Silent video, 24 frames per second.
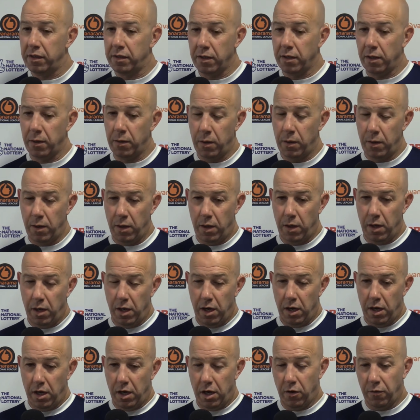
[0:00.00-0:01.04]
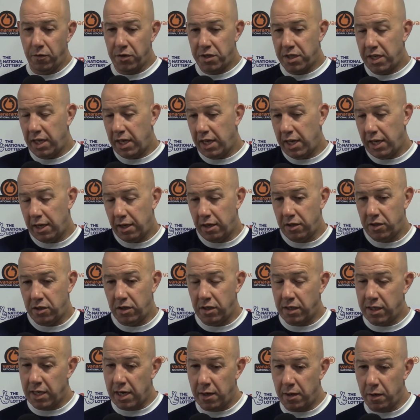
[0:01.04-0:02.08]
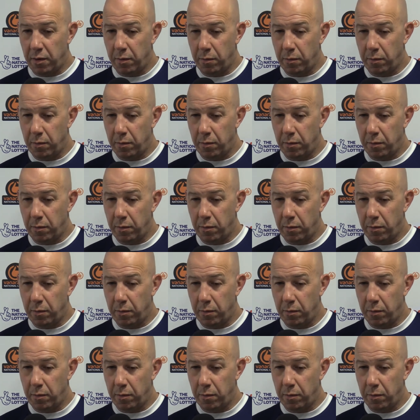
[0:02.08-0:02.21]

So, and obviously, as you said,